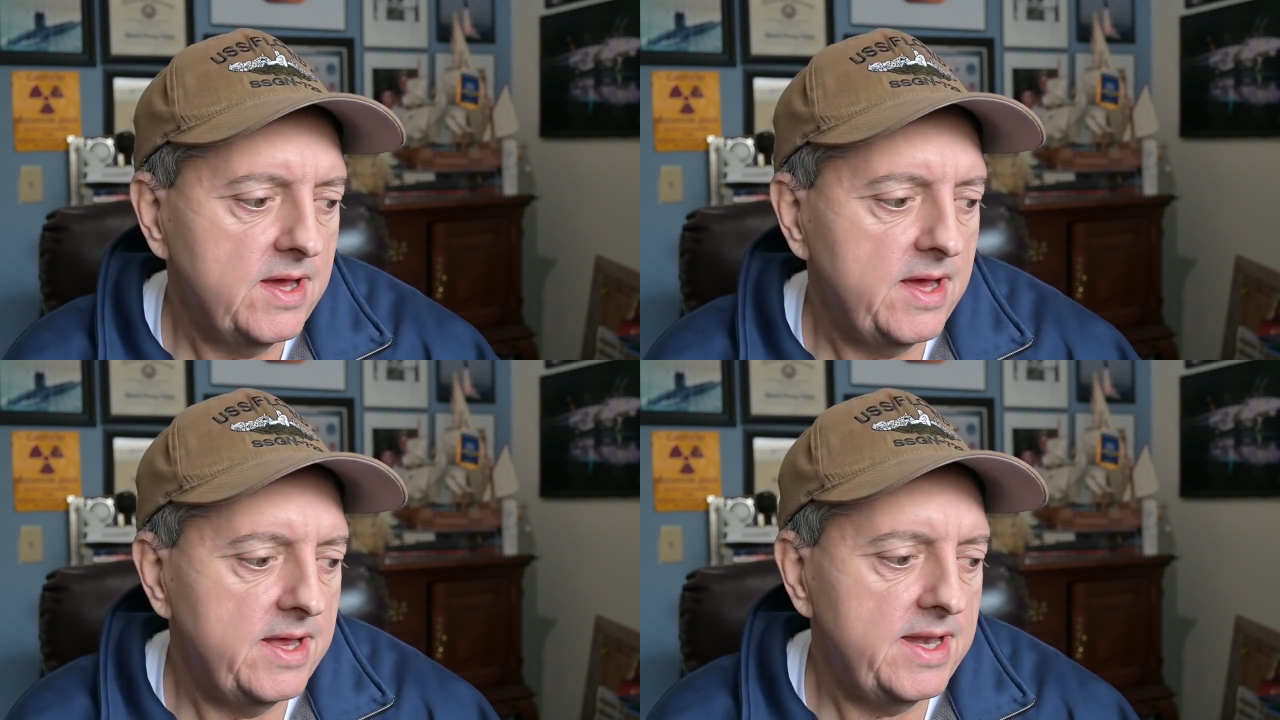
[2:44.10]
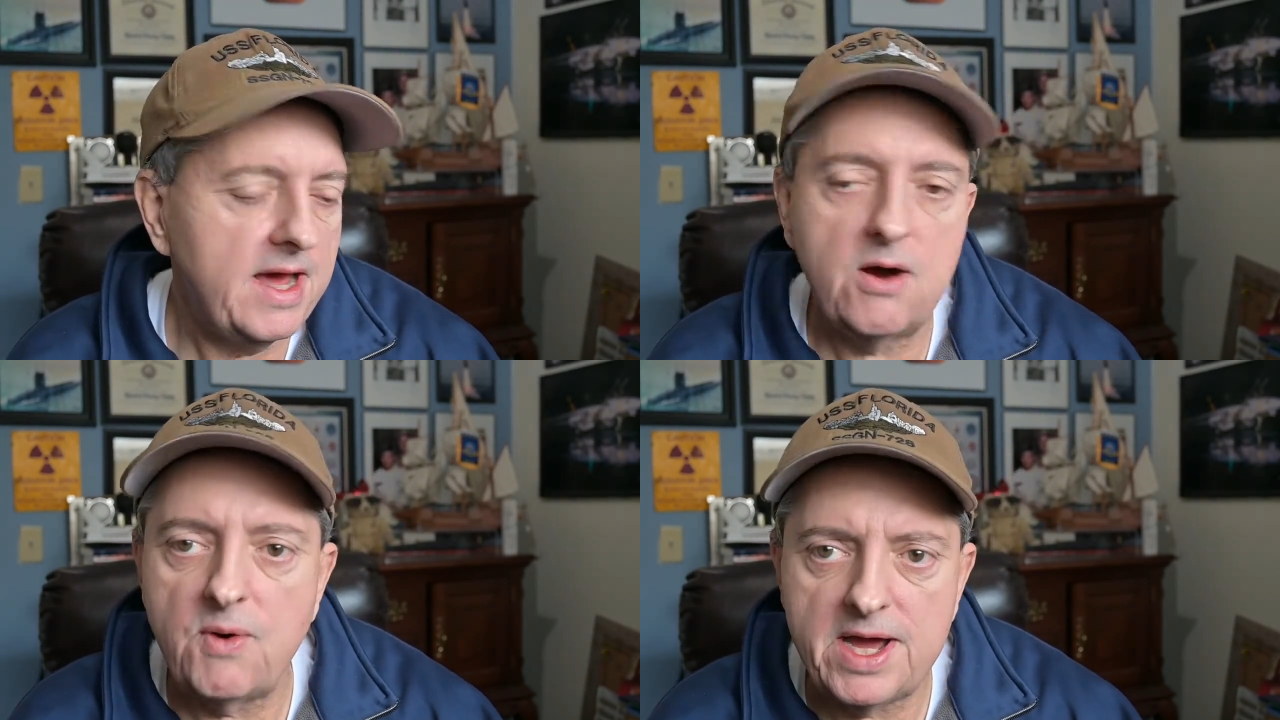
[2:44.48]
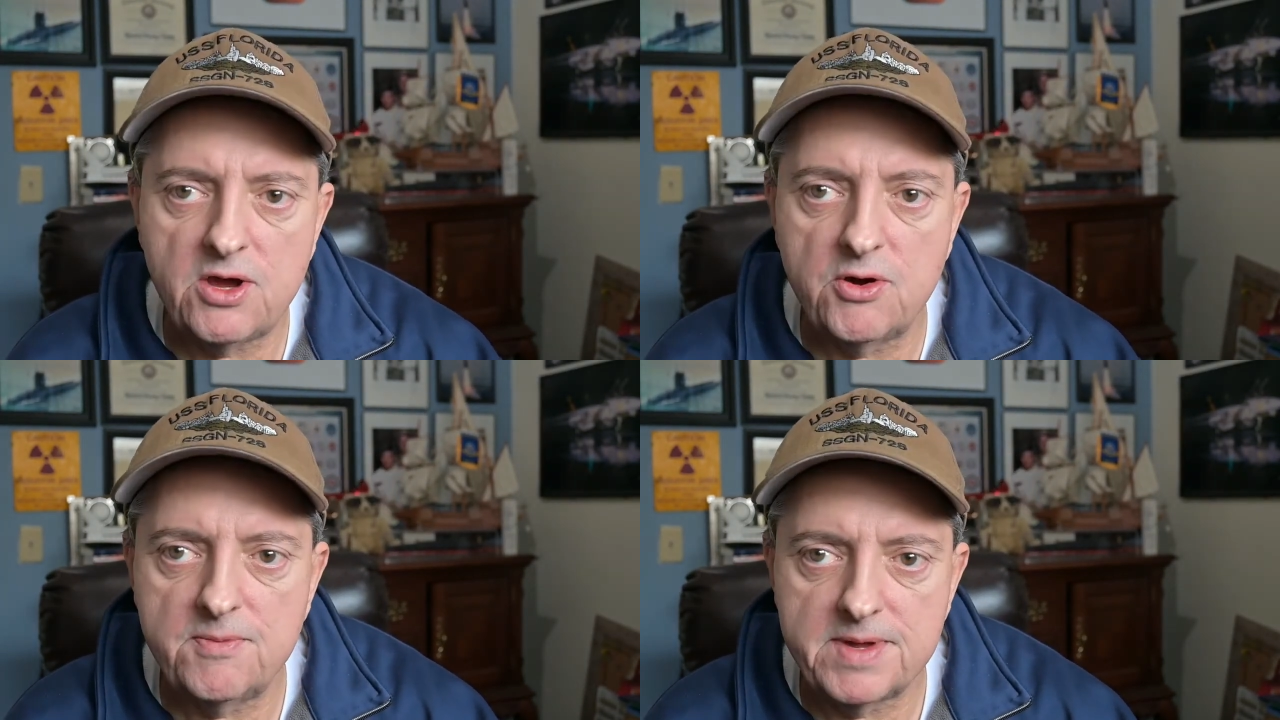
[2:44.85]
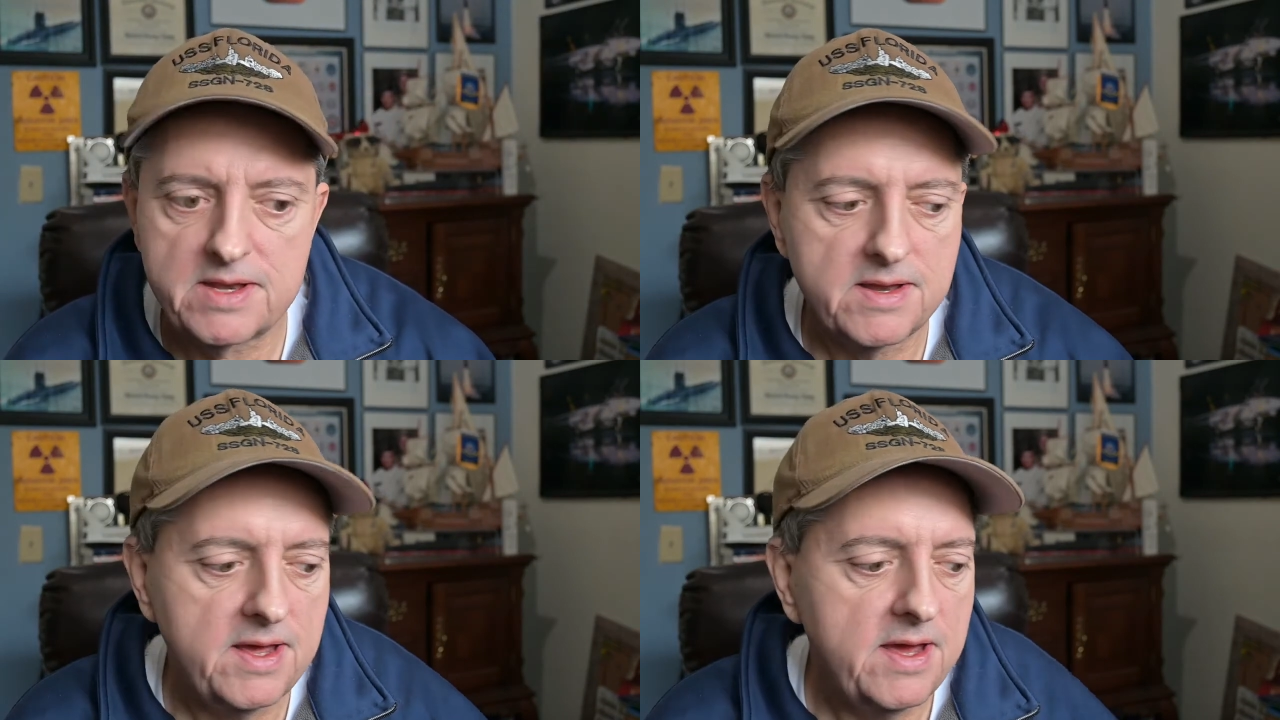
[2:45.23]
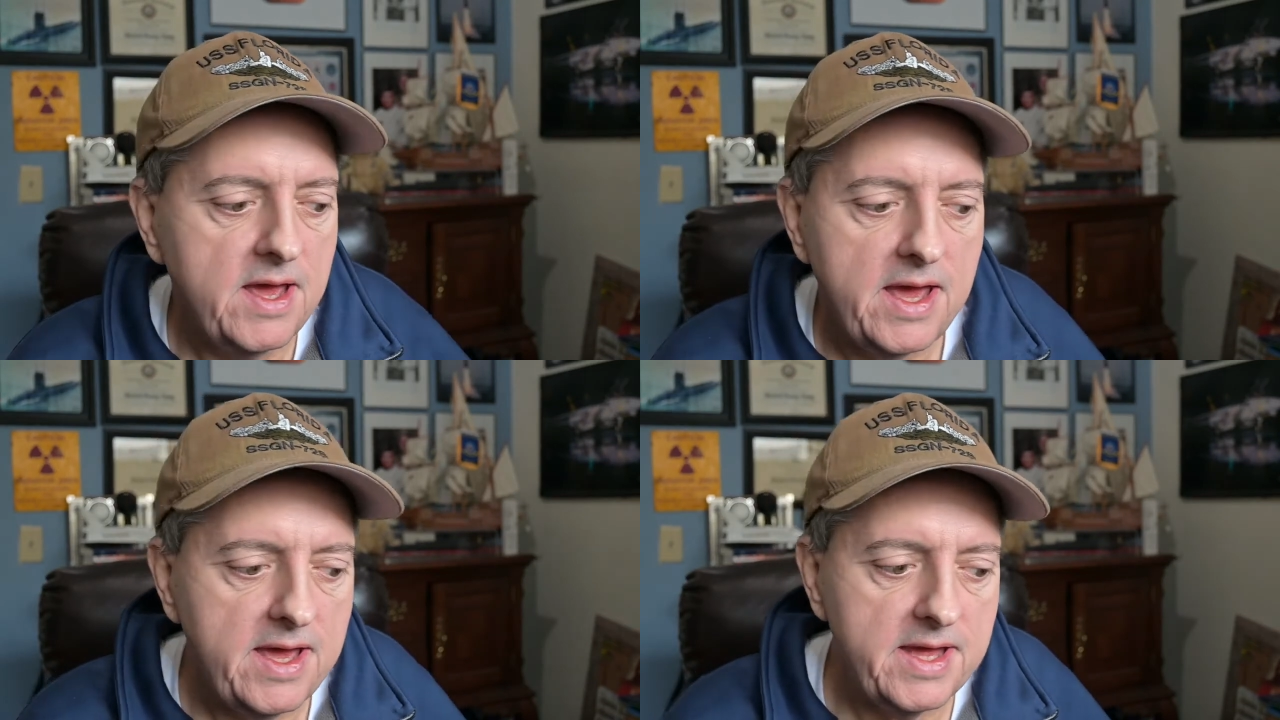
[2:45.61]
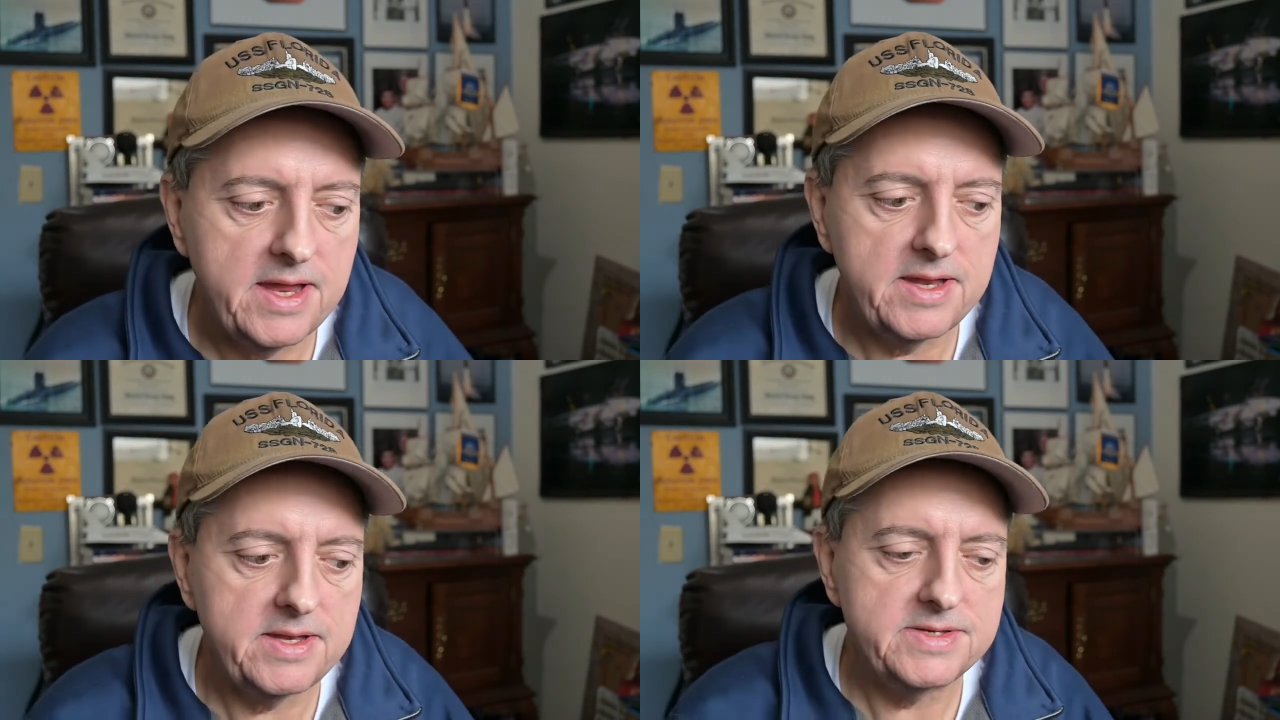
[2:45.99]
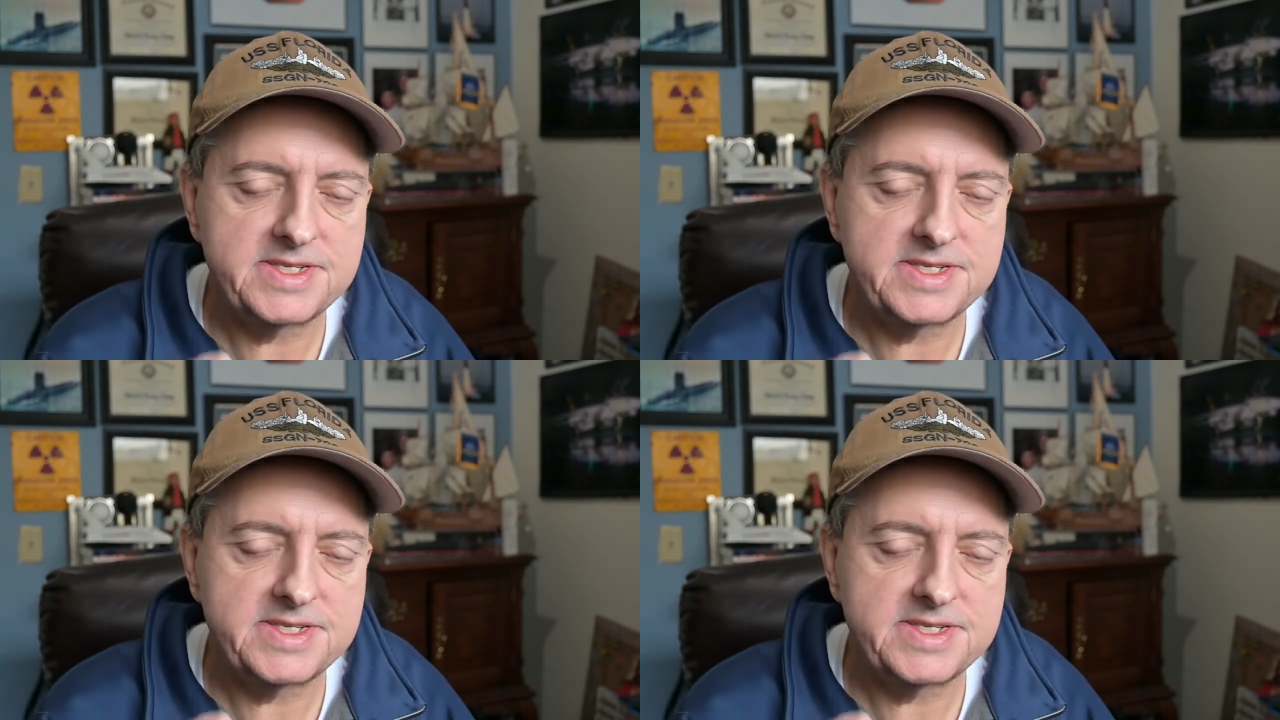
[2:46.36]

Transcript: and now Wyoming. And